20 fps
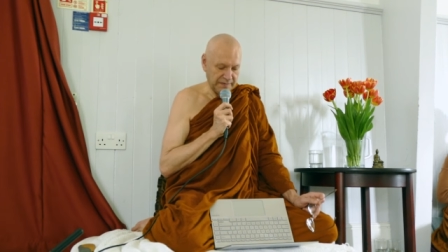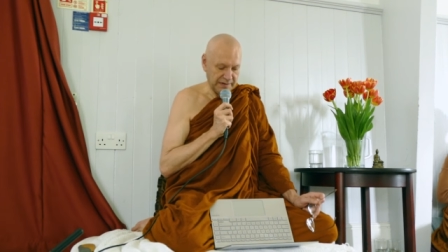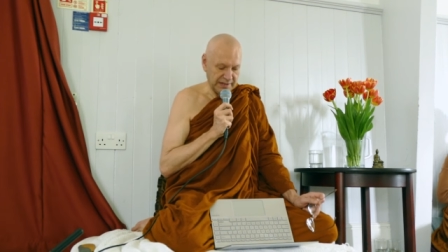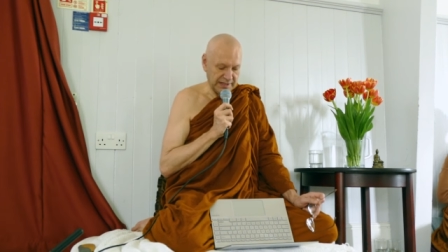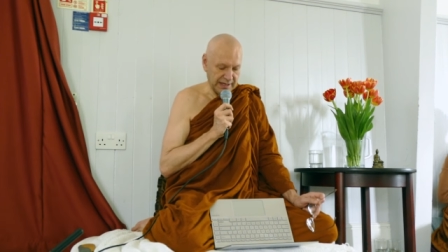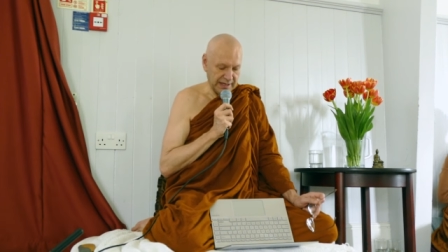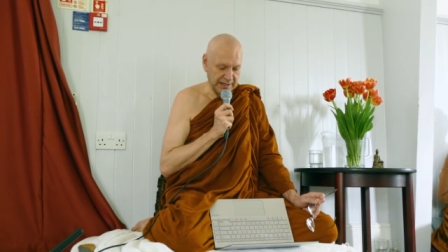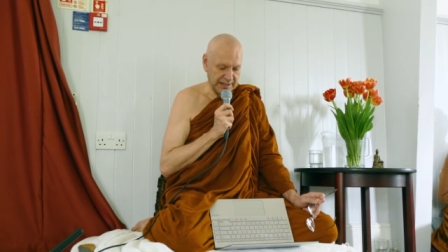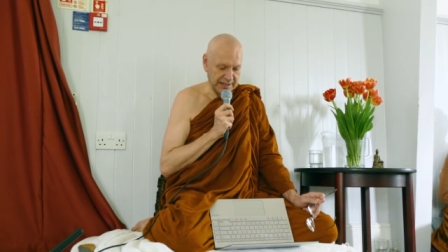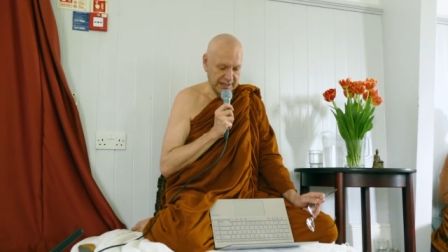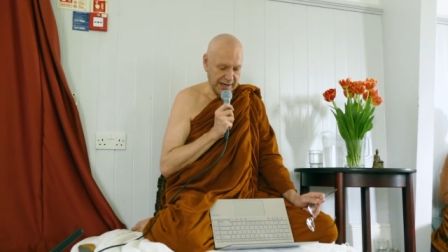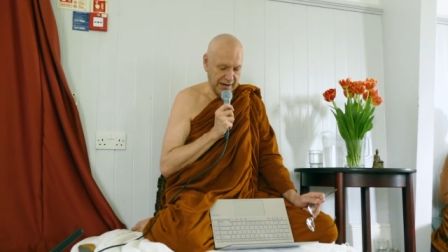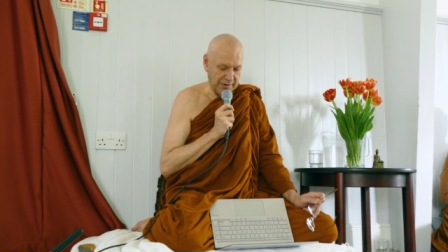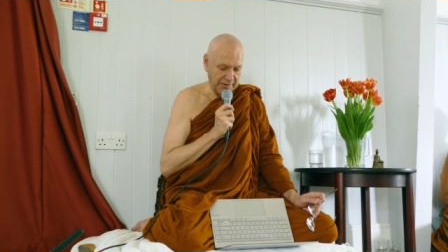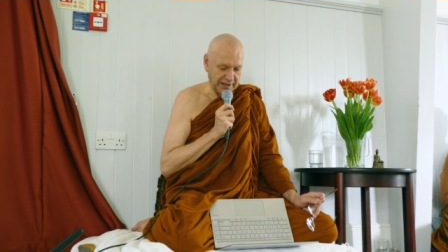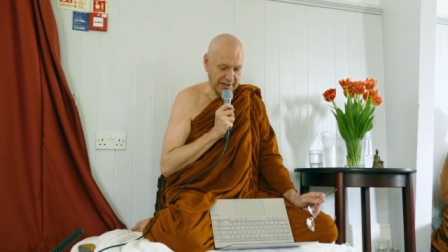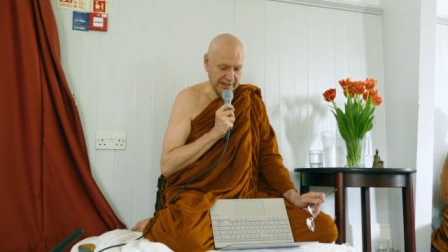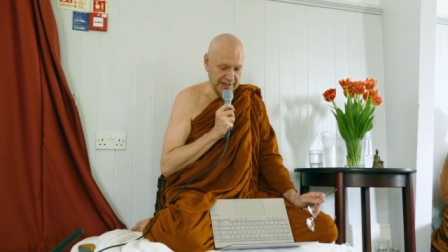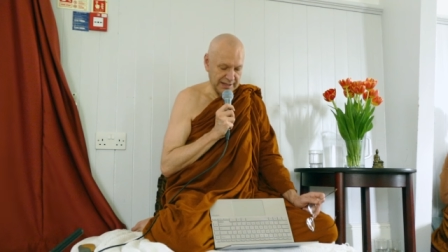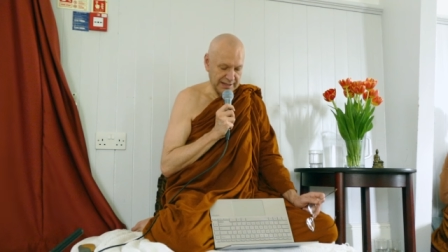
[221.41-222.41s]

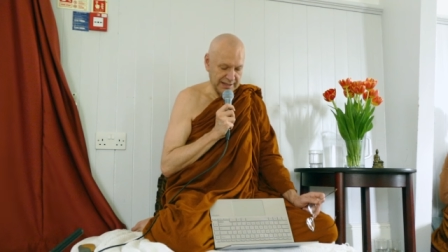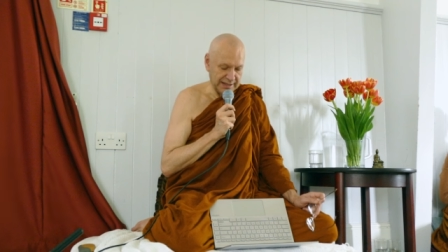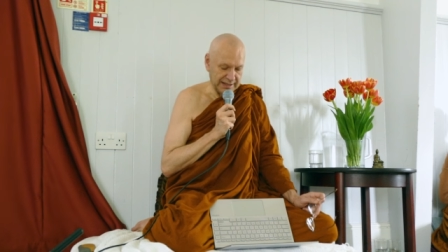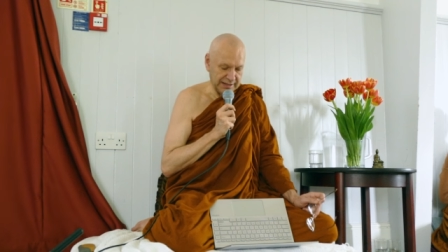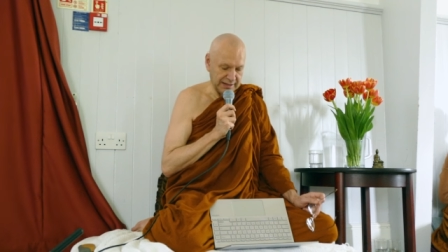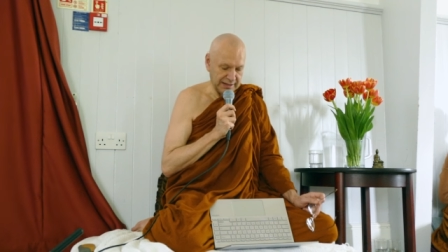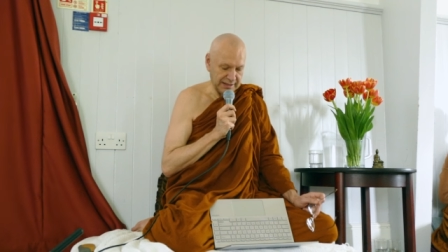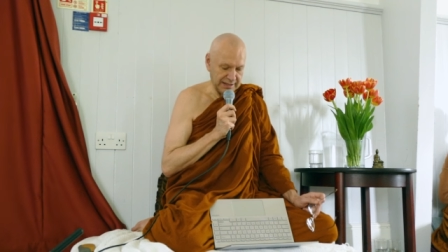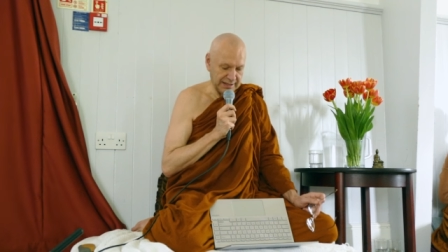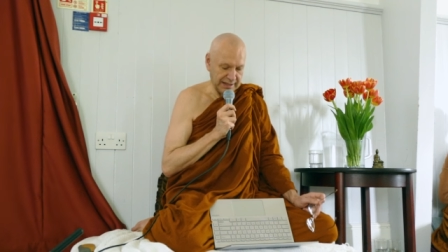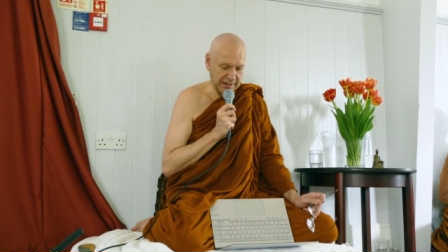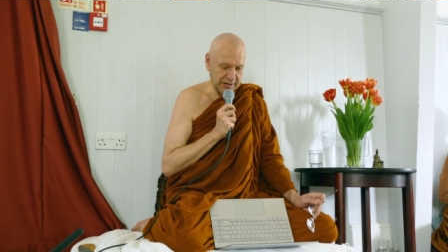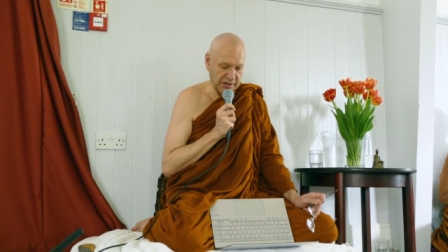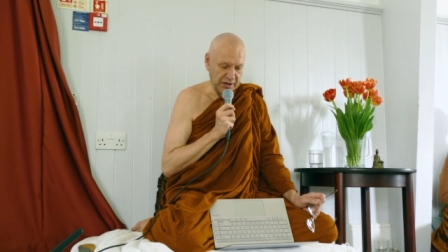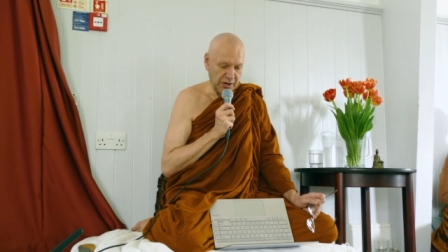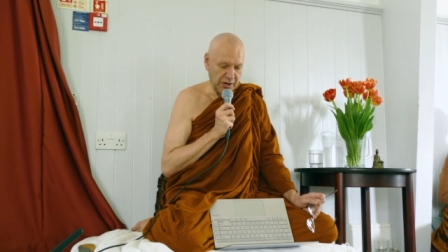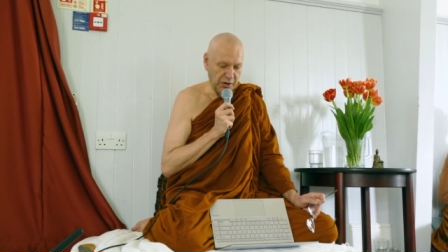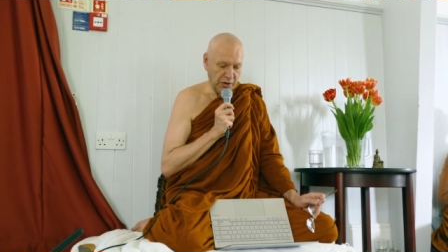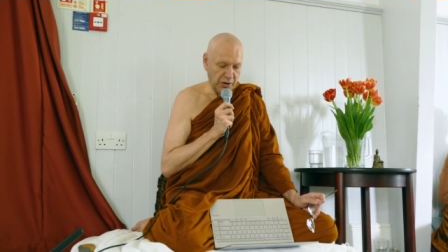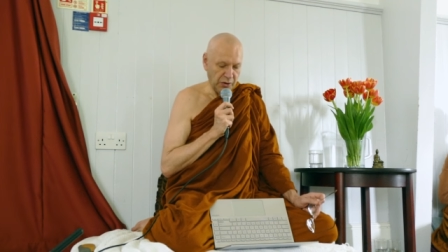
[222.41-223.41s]
samsaric existence and
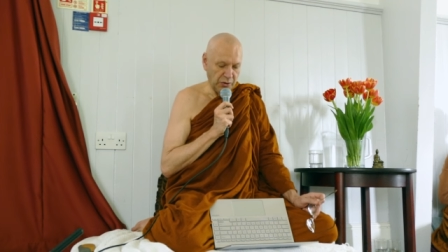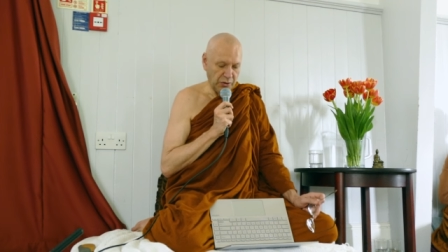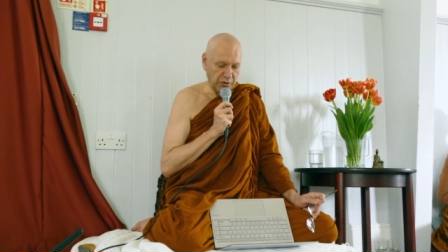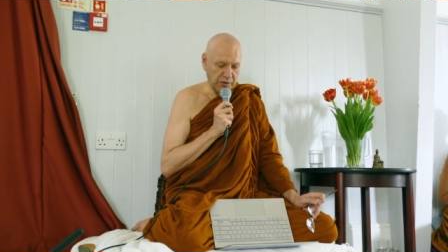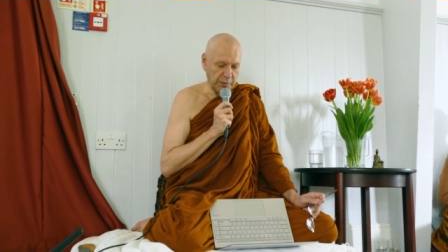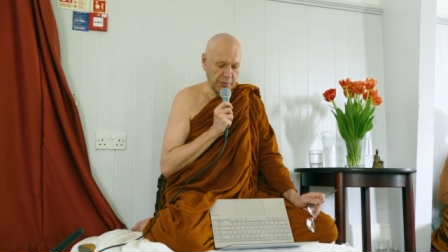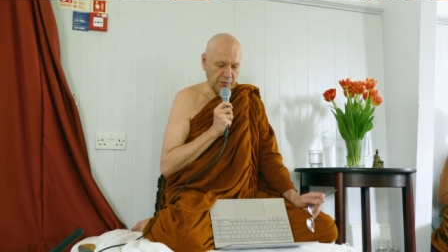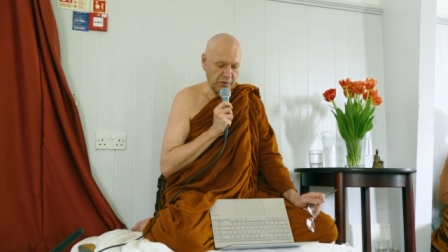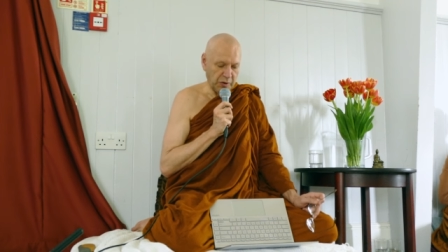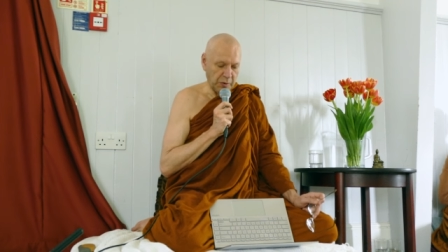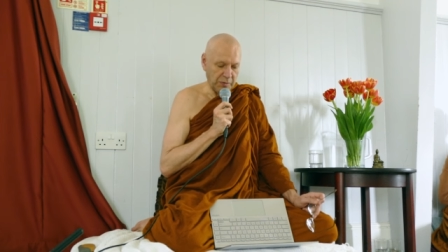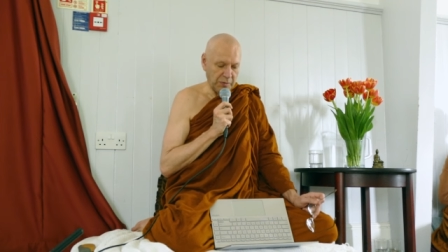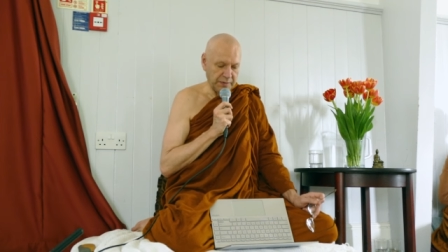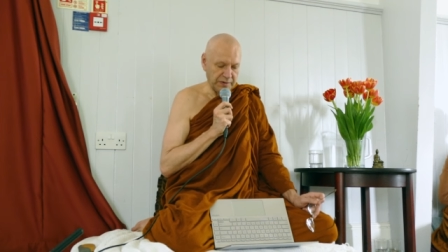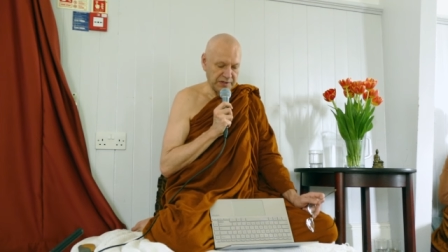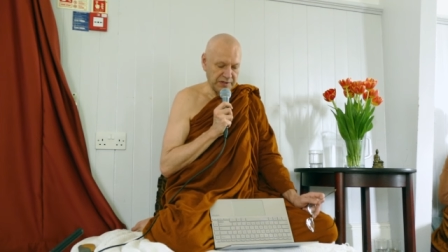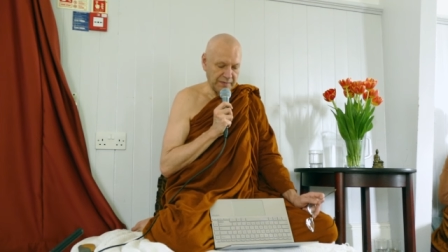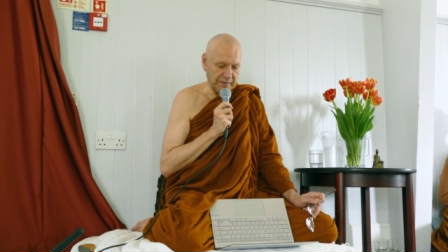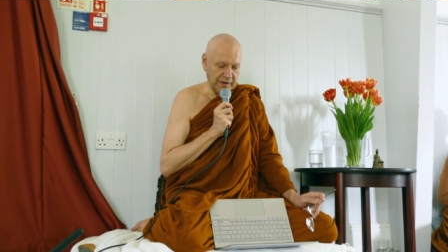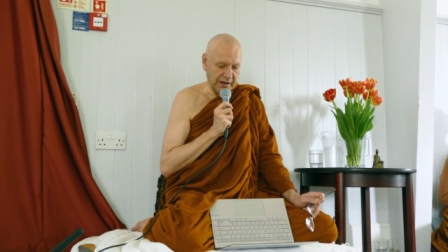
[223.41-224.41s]
all the
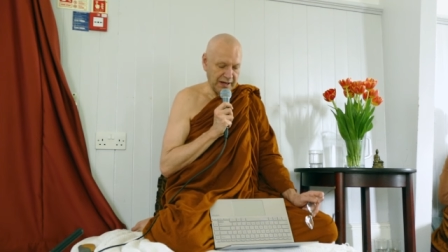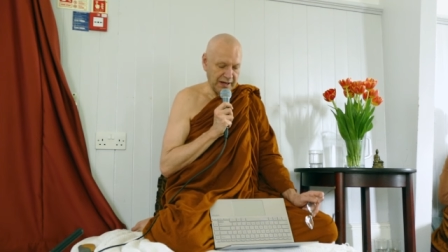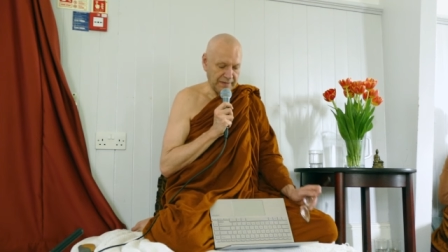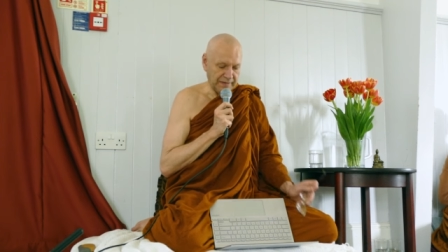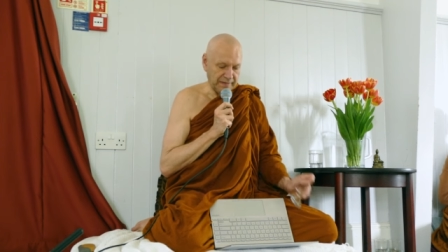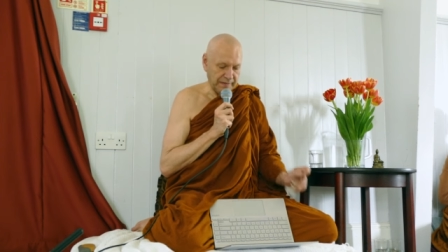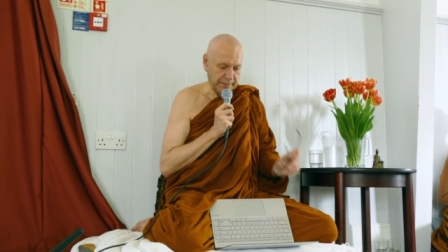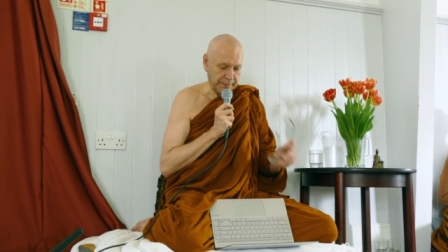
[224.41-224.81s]
problems of life.